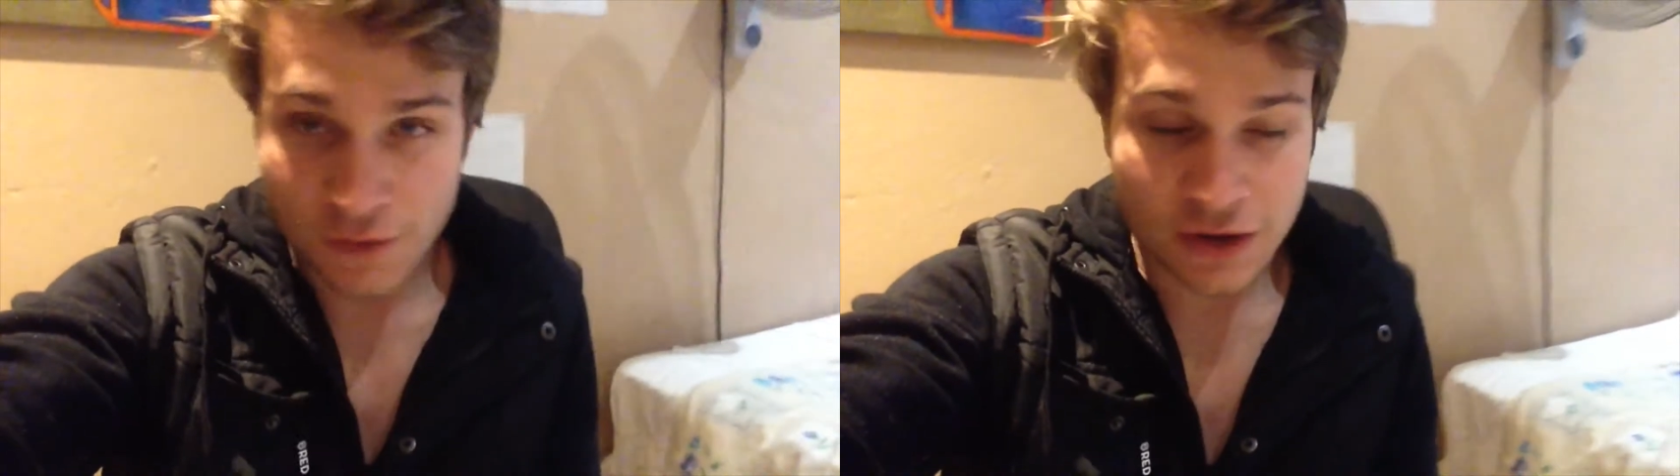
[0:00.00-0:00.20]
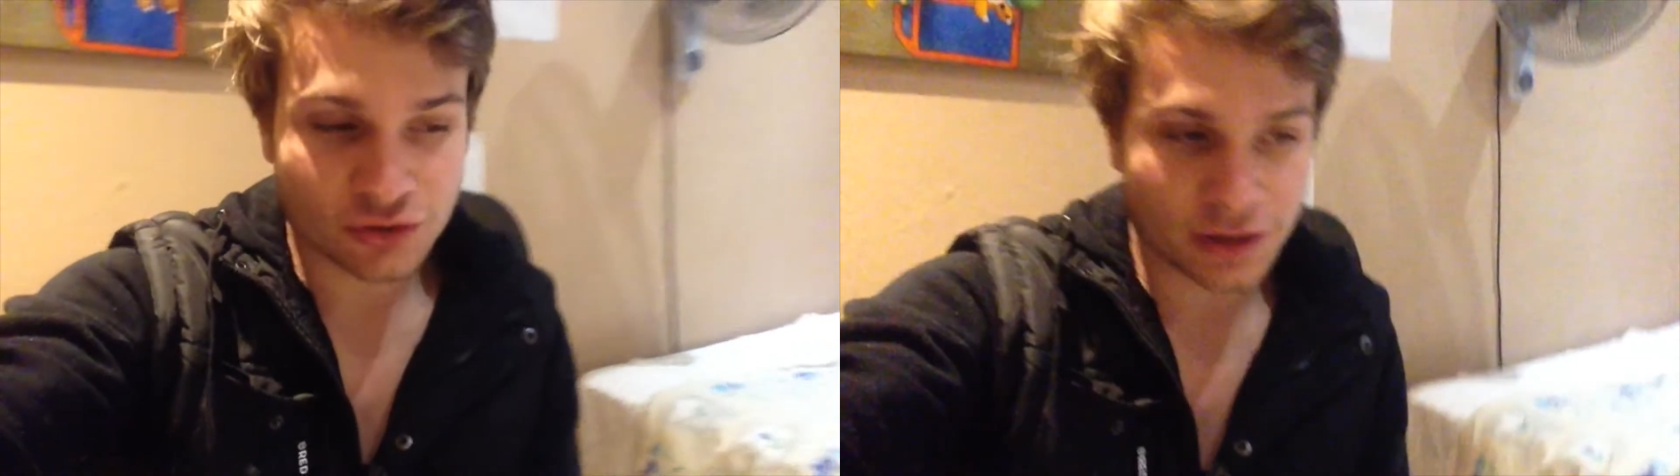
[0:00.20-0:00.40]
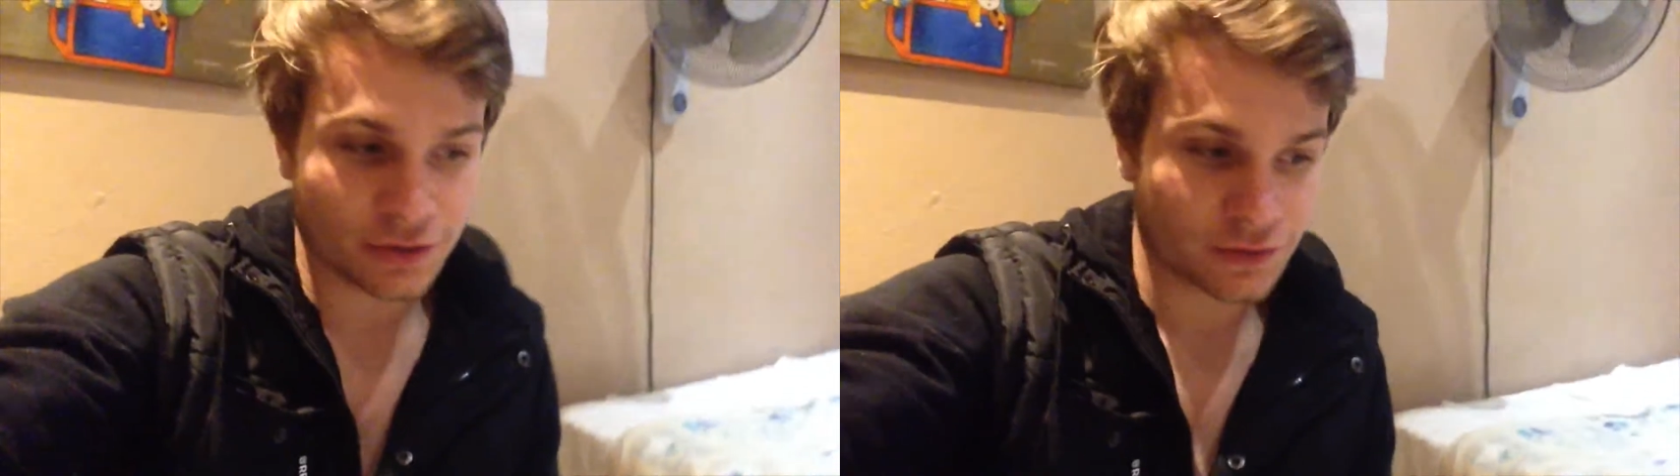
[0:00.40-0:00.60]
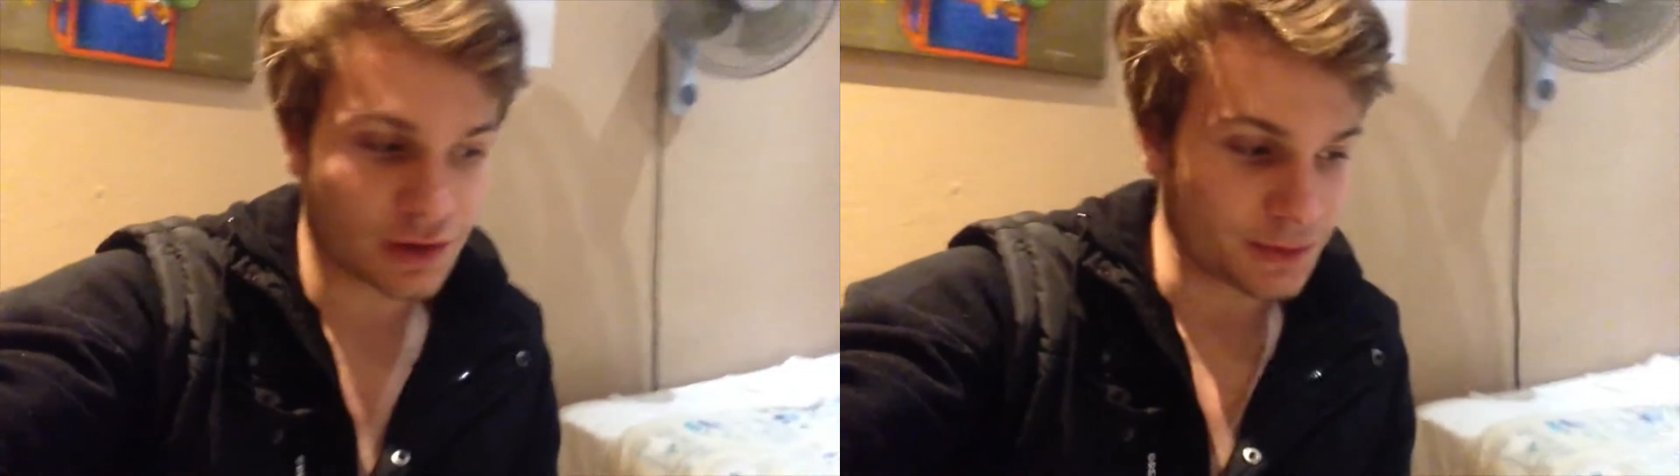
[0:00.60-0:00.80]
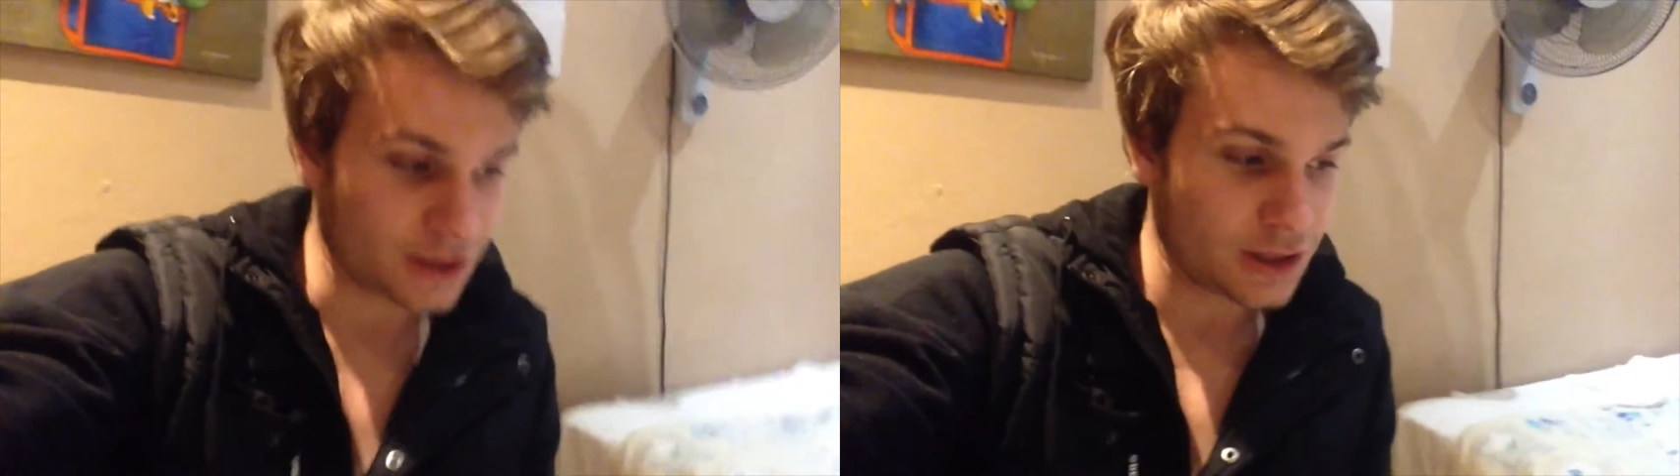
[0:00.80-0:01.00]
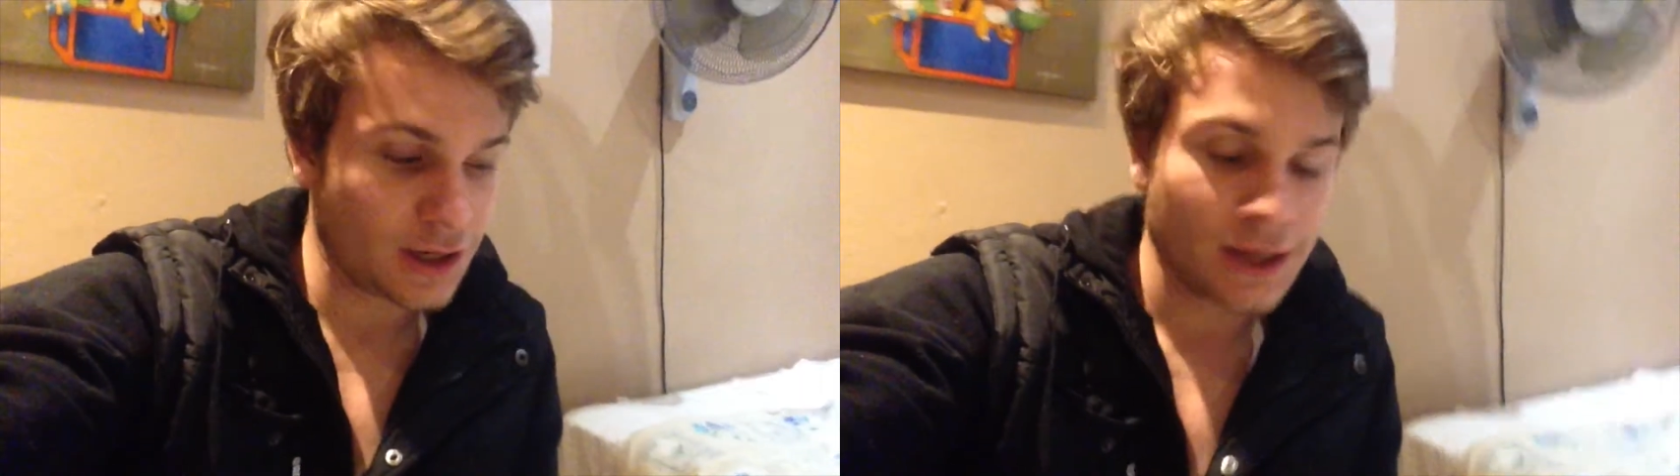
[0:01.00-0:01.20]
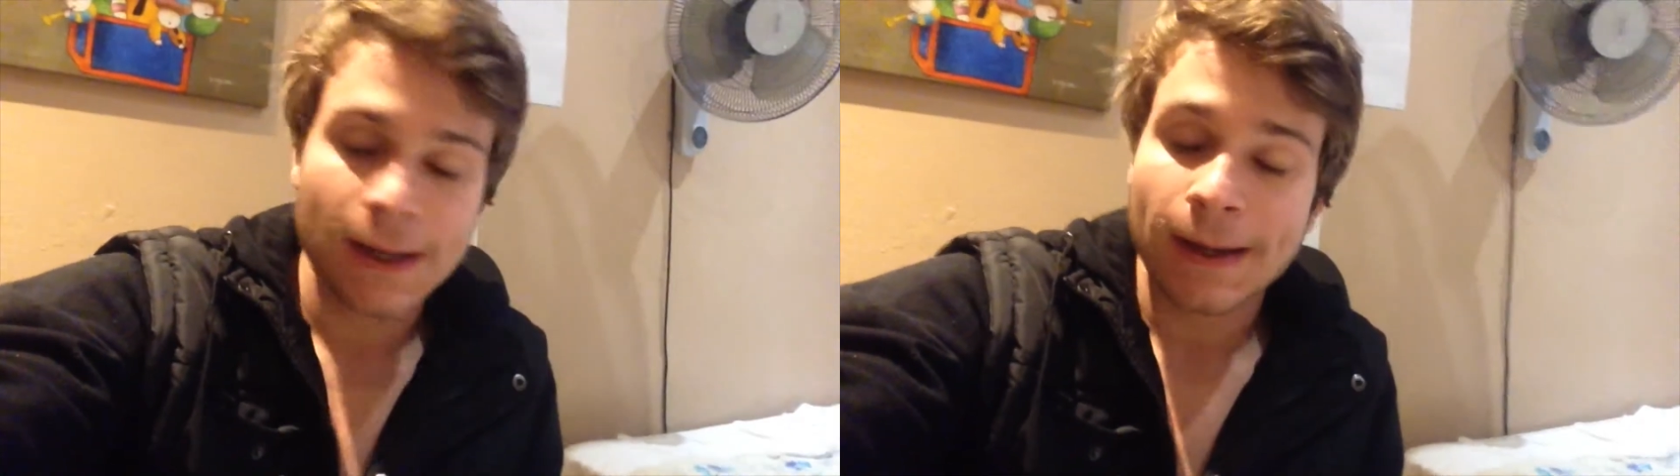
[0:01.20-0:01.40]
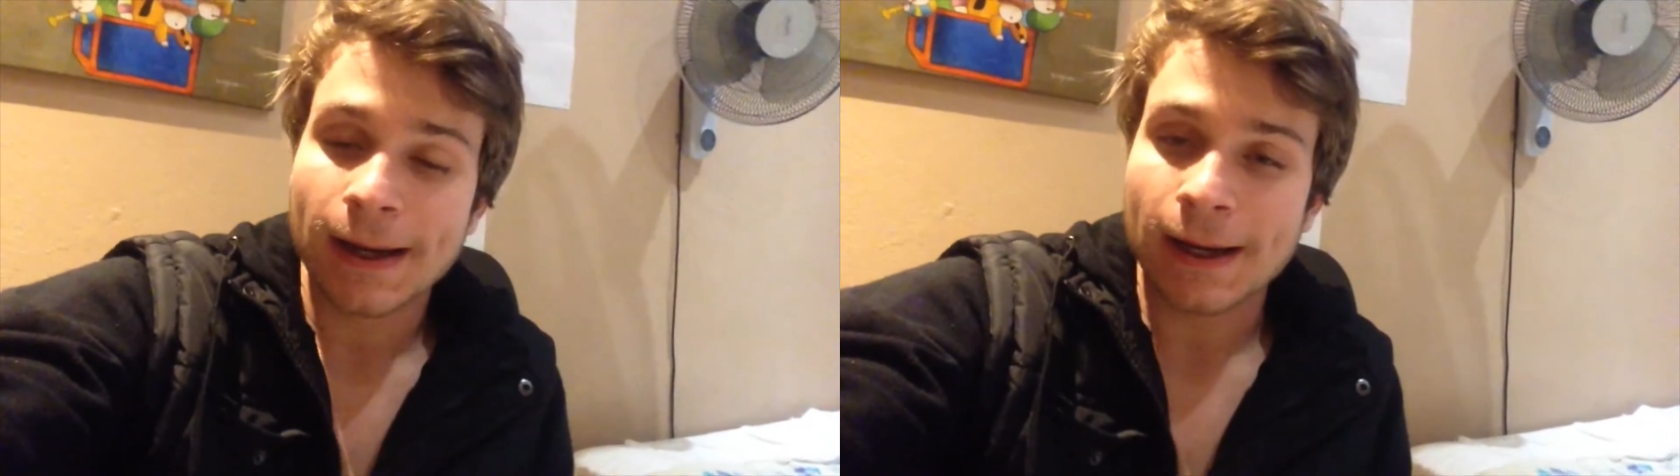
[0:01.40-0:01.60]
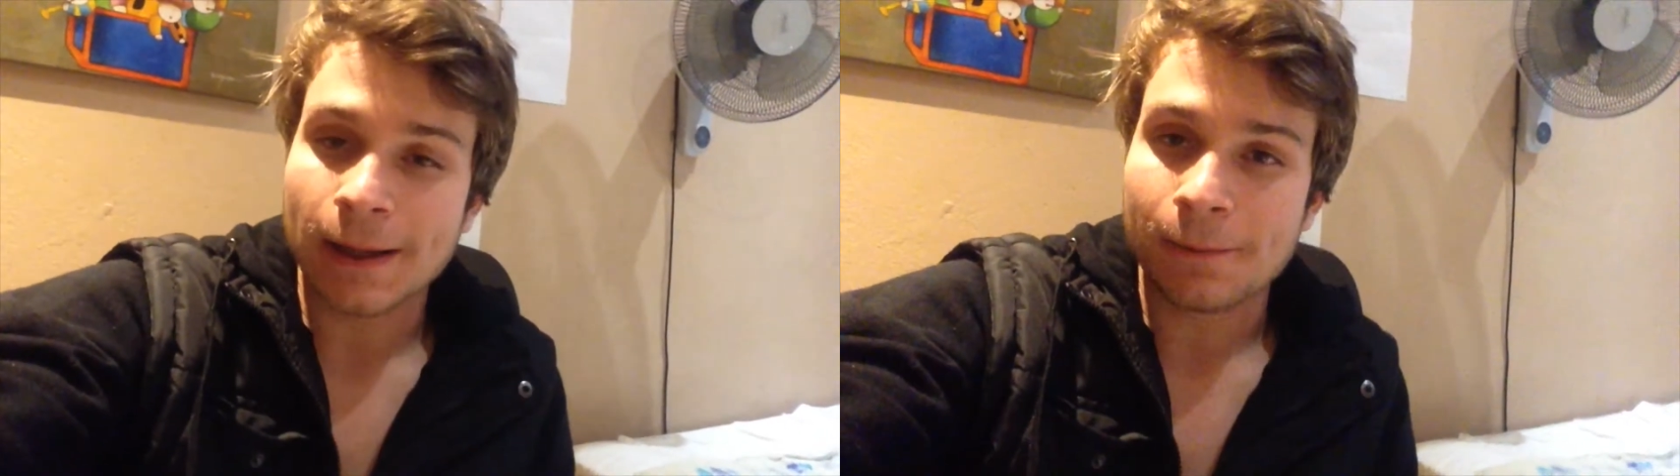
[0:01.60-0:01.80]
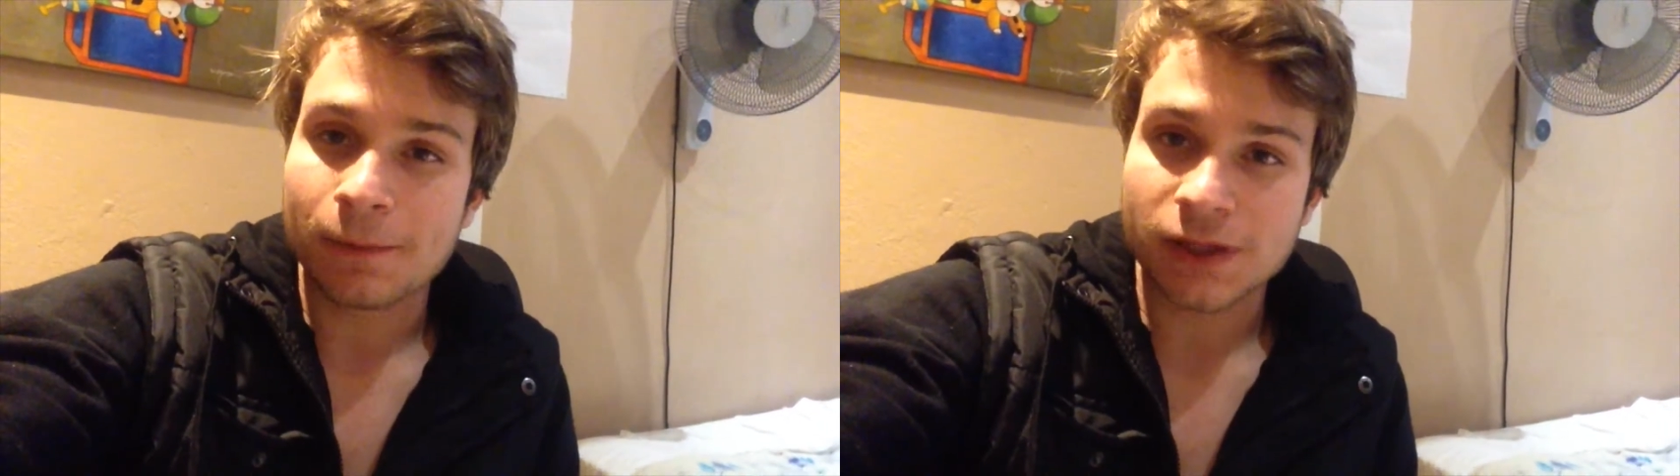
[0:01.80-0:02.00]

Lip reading: facial hair is coming in.